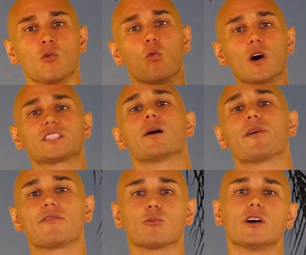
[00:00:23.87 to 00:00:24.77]
What's up,
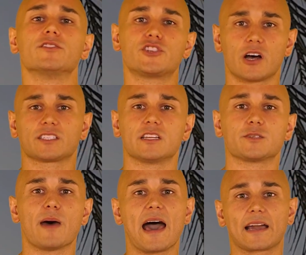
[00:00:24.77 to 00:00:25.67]
everyone? Justin is
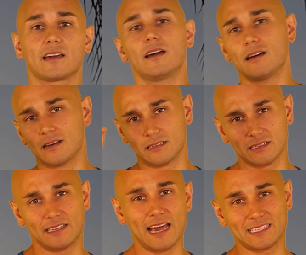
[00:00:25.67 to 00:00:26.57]
back
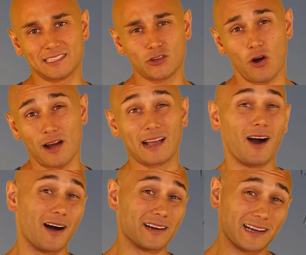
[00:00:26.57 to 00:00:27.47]
guest starring
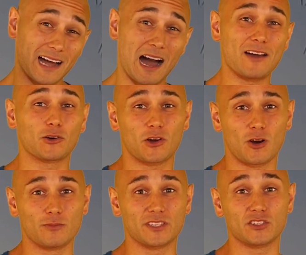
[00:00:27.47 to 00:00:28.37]
on Kyle
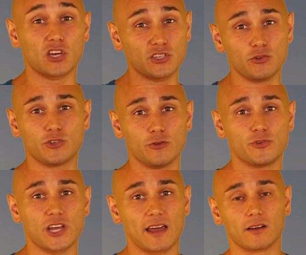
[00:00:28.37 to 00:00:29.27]
Kirms' YouTube
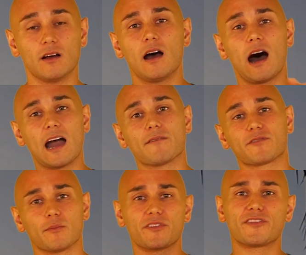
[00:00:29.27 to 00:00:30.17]
channel. I am
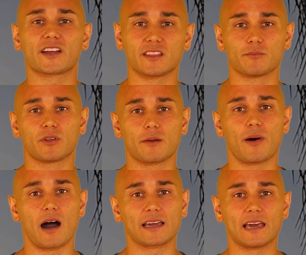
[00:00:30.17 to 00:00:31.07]
from Thicker Than Blood
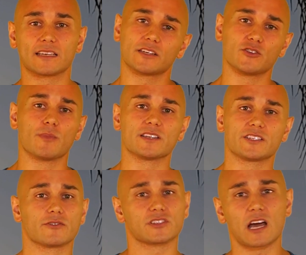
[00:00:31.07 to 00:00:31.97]
podcast. I do my
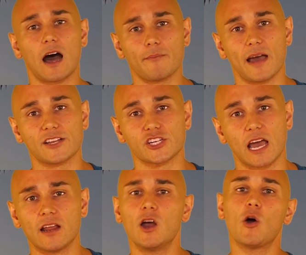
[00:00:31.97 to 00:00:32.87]
series Combat
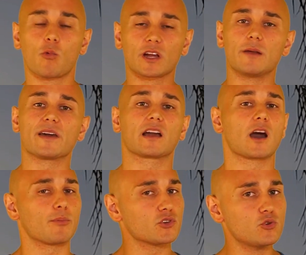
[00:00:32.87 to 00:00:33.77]
Chat. We're gonna make a
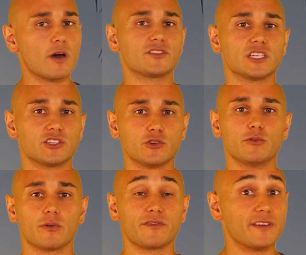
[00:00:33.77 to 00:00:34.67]
couple UFC
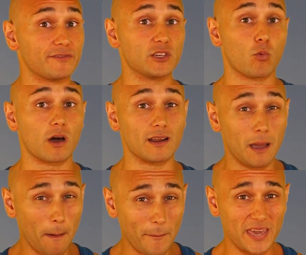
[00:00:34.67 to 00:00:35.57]
251
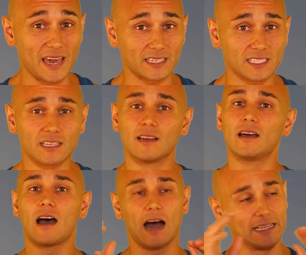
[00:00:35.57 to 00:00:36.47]
picks.
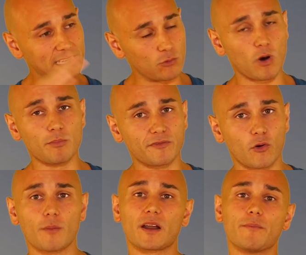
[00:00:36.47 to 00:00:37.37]
I did one
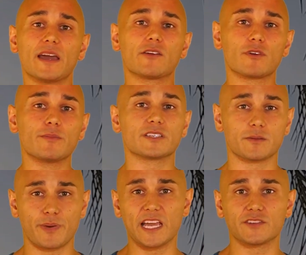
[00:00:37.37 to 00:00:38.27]
before about Amanda Ribas
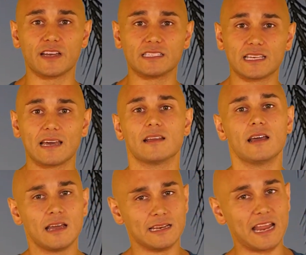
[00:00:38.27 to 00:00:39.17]
and Paige VanZant.
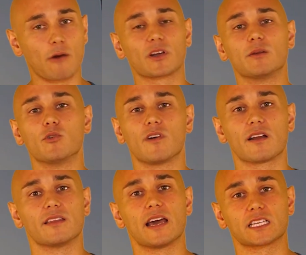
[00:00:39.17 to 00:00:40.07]
Now we're gonna move on
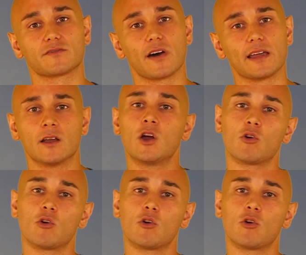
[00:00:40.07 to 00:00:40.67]
to the next fight.